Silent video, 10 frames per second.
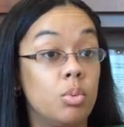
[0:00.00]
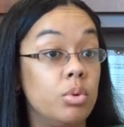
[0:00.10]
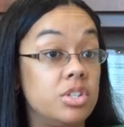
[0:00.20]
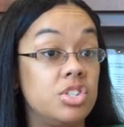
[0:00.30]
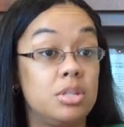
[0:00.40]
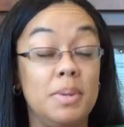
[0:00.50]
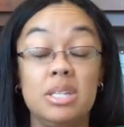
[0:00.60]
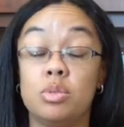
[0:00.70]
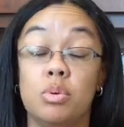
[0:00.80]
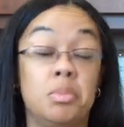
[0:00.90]
which
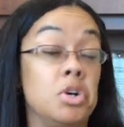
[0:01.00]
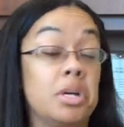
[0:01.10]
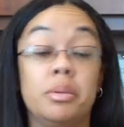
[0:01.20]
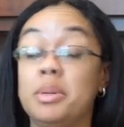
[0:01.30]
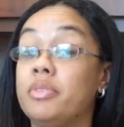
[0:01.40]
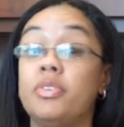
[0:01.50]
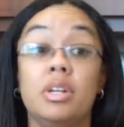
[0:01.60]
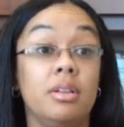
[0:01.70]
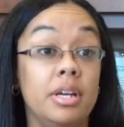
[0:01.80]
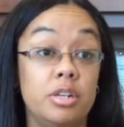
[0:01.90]
speaks remarkably for
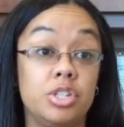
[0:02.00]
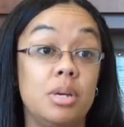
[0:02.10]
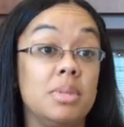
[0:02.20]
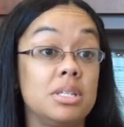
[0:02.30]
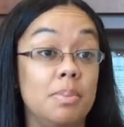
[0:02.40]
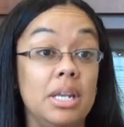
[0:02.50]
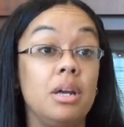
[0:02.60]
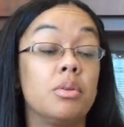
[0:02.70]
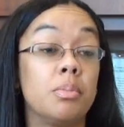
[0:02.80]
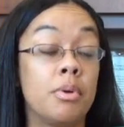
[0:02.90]
the leadership that's been
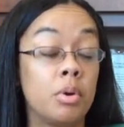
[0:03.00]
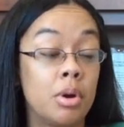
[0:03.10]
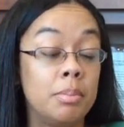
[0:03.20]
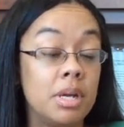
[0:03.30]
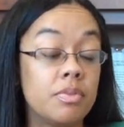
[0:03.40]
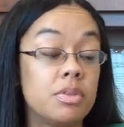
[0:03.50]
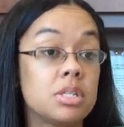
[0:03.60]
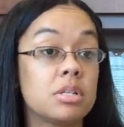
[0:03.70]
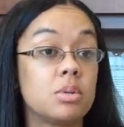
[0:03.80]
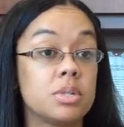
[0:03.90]
here in the program here at the
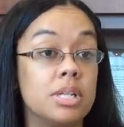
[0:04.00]
school.